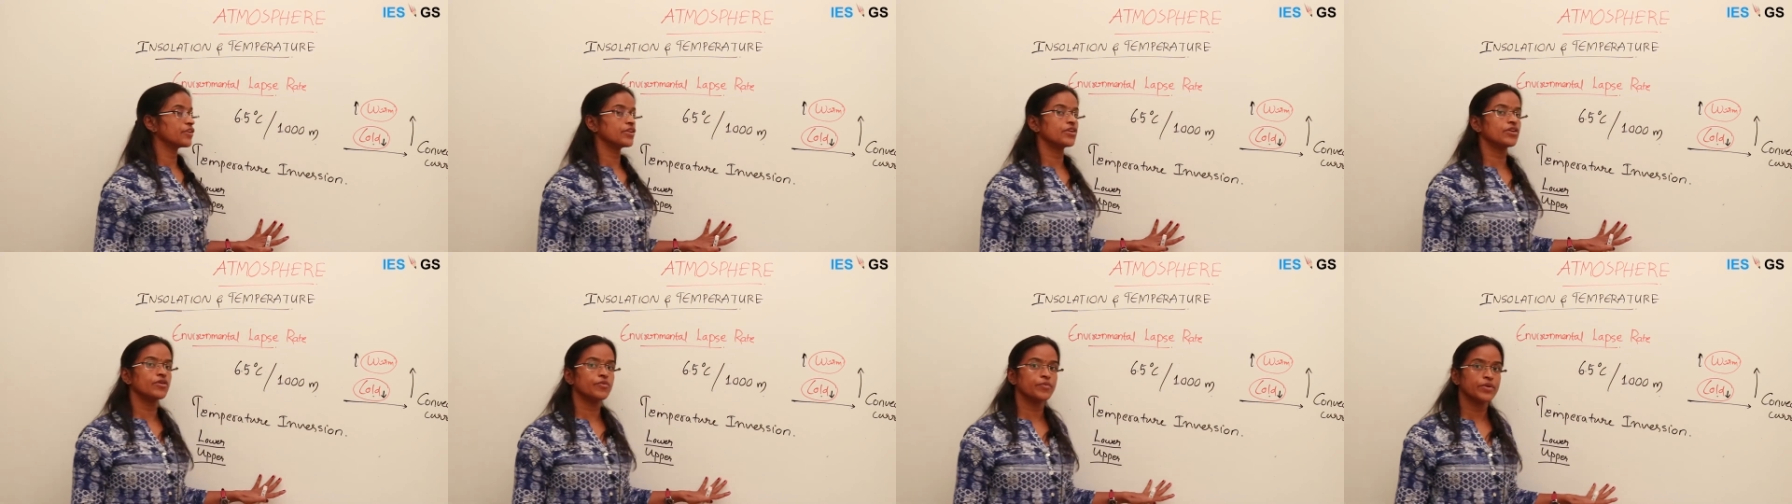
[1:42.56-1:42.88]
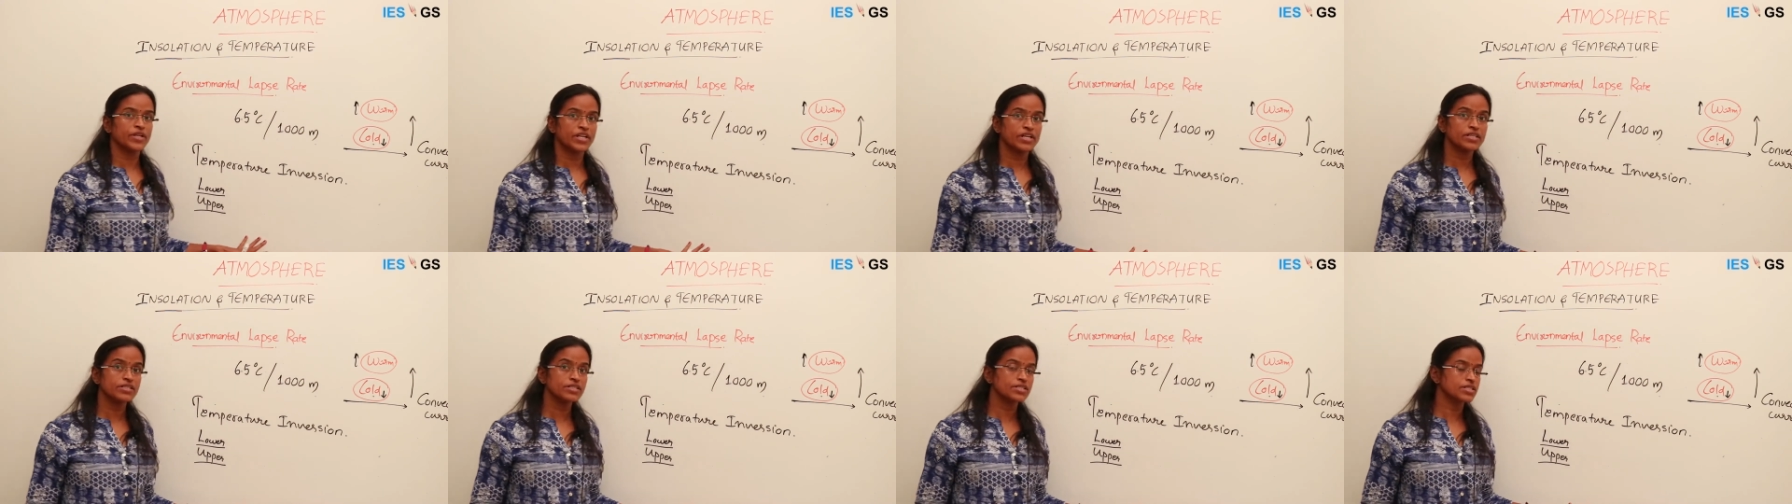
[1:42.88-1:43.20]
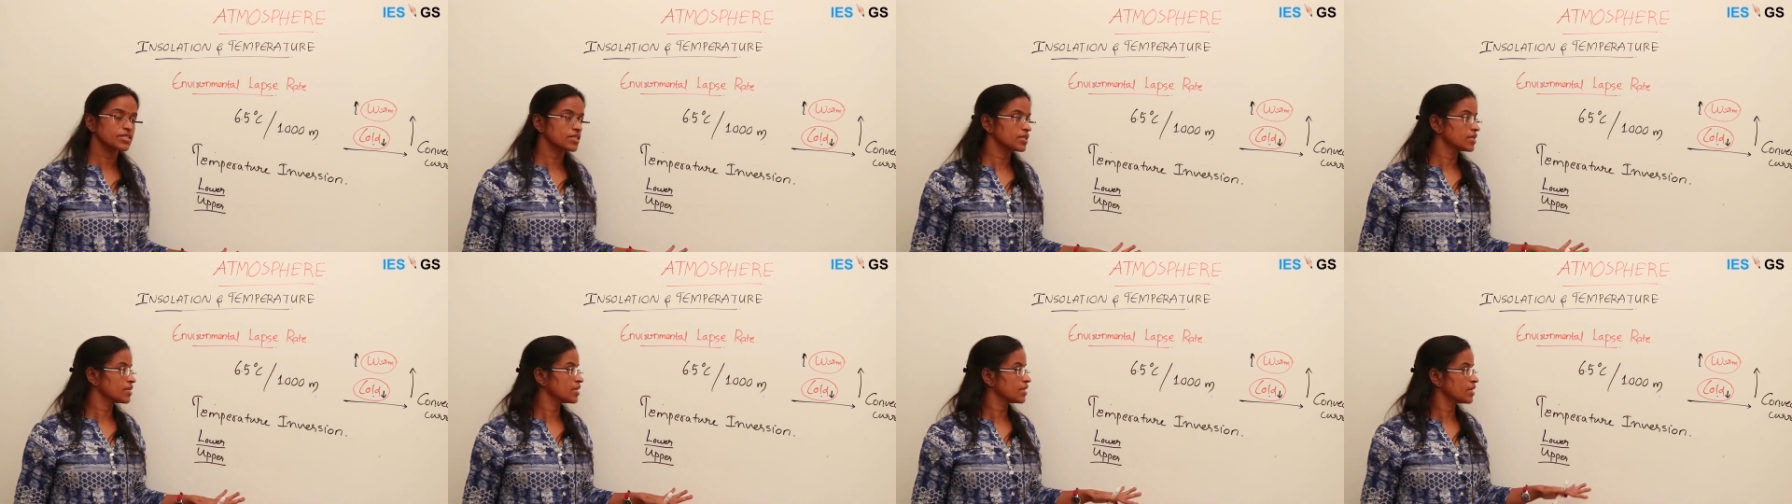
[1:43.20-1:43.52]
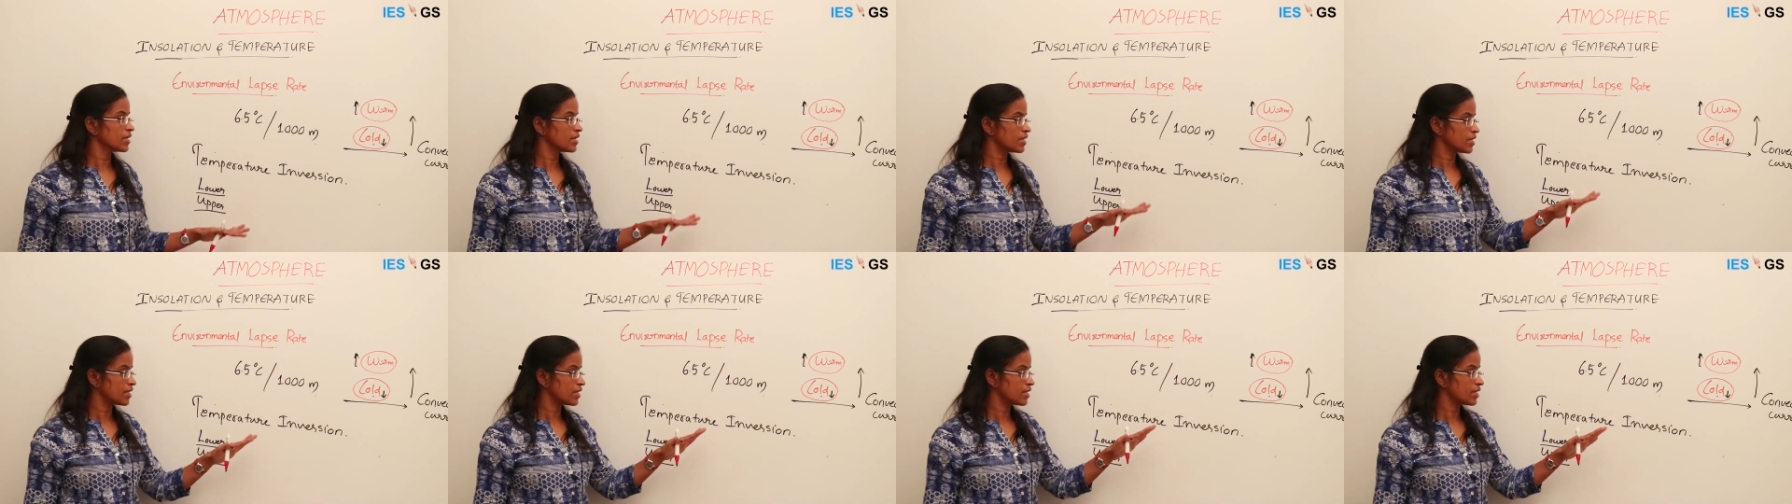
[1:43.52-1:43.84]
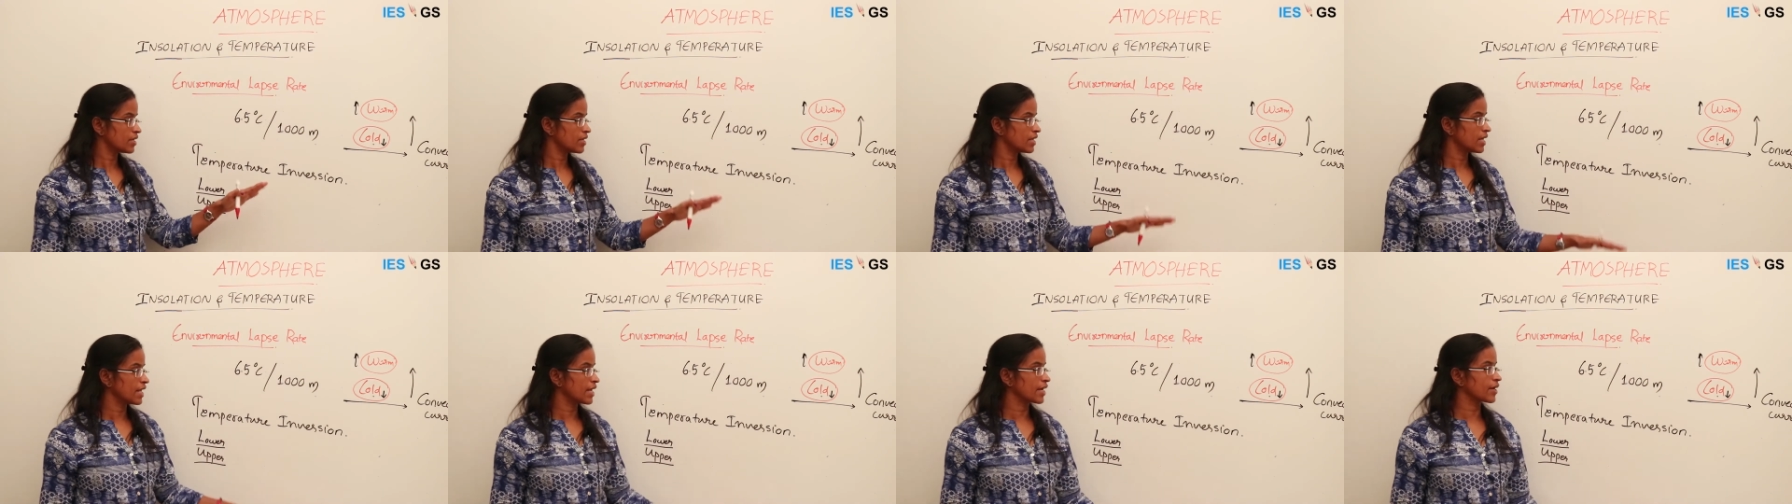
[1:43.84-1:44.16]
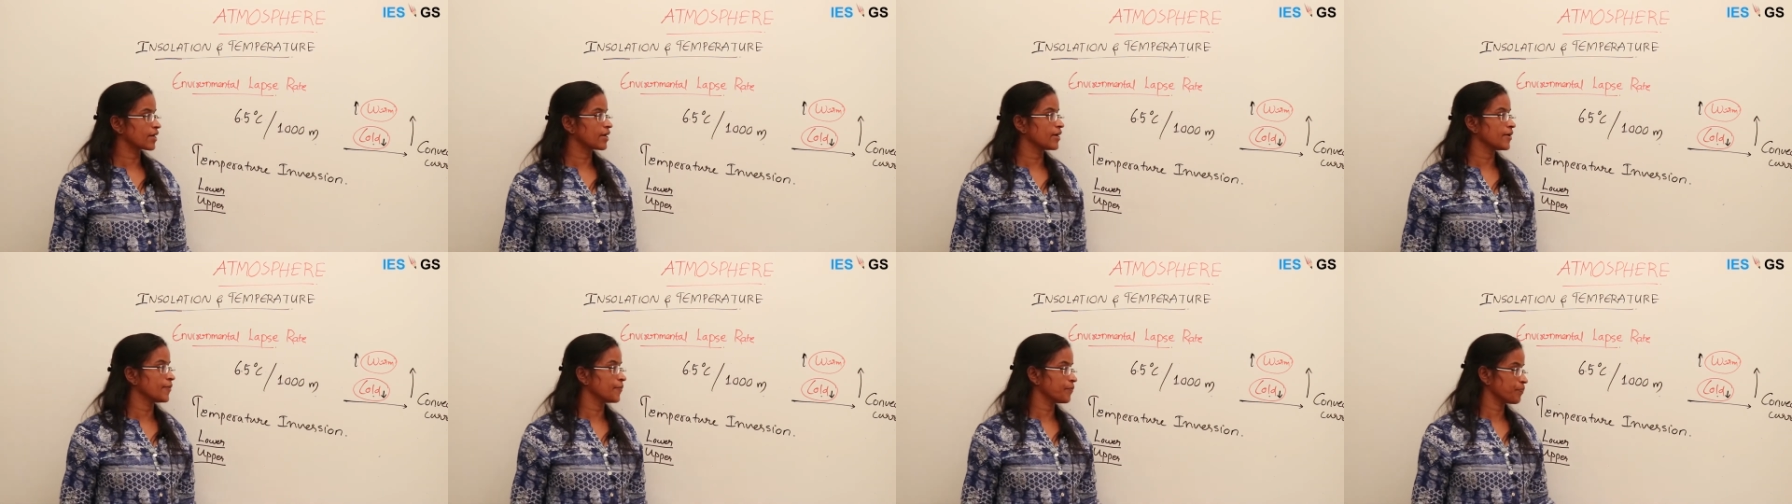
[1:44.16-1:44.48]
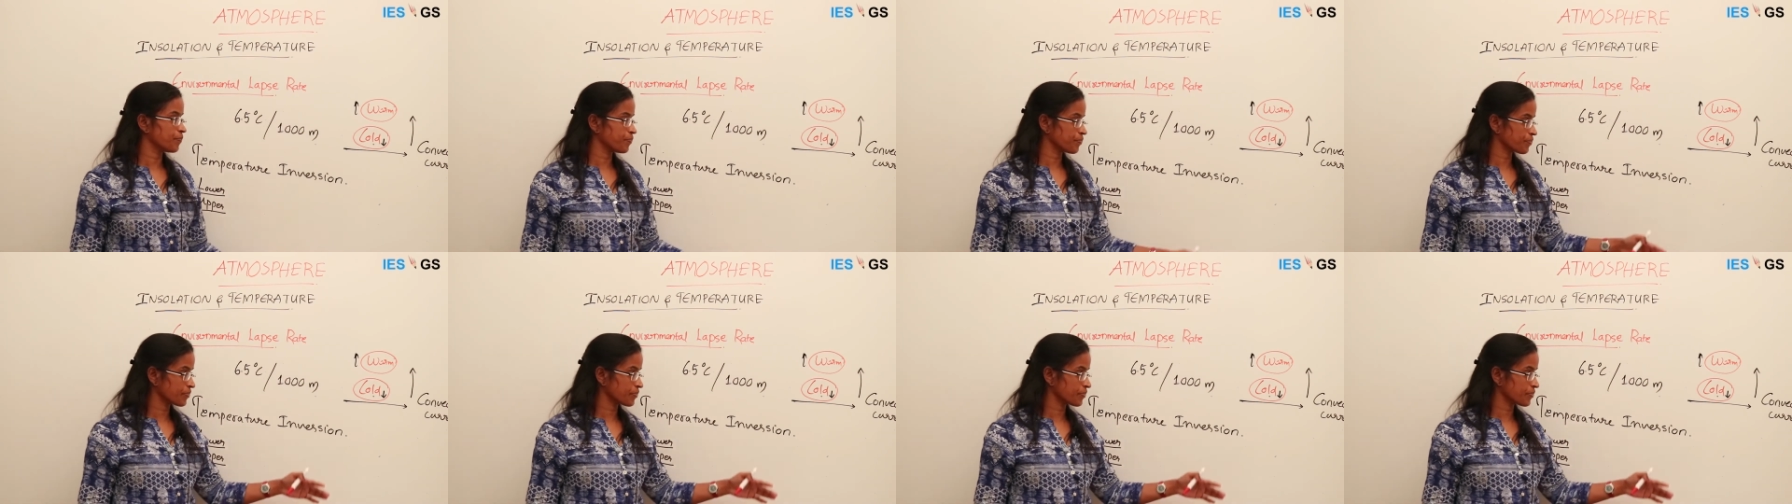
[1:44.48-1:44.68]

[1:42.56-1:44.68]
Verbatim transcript: phenomena like uh,